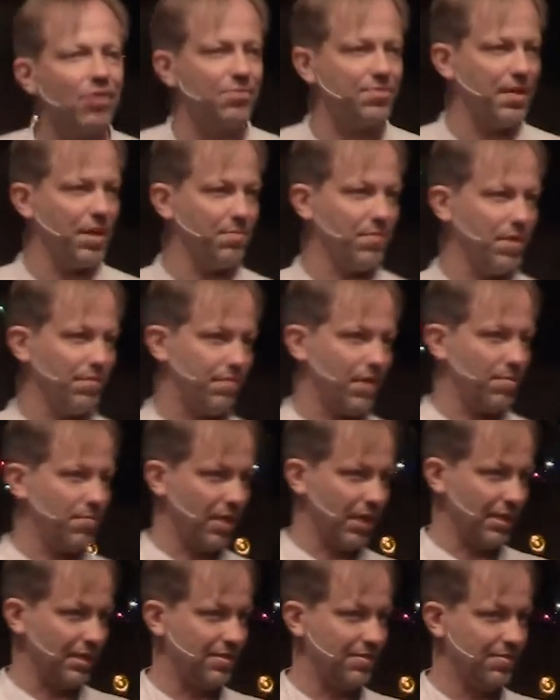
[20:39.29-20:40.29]
our
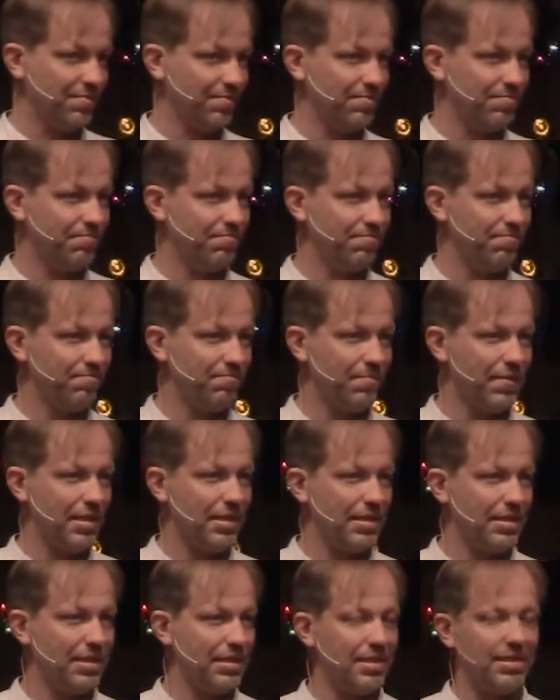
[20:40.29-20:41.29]
family
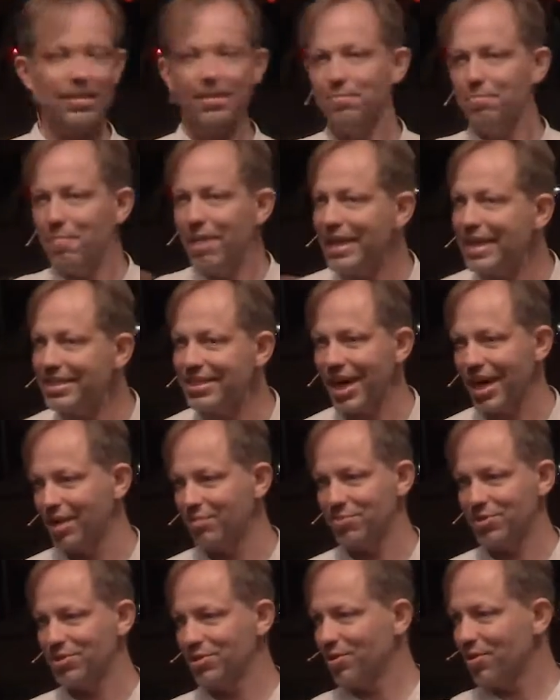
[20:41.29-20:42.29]
many
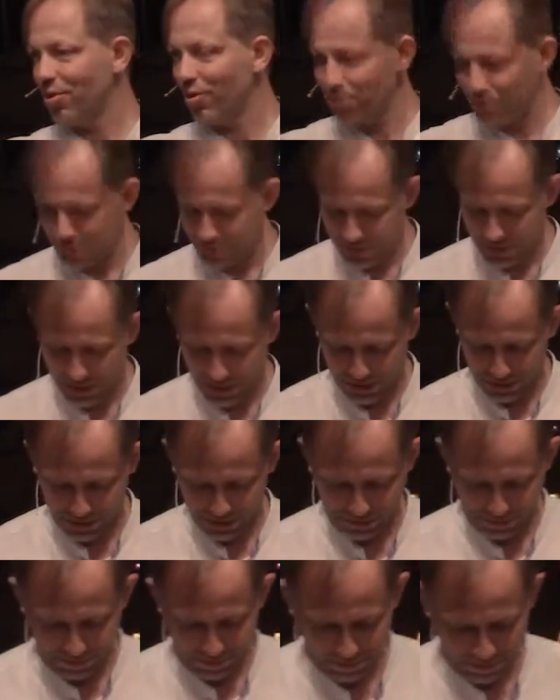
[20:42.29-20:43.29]
times, all through the years.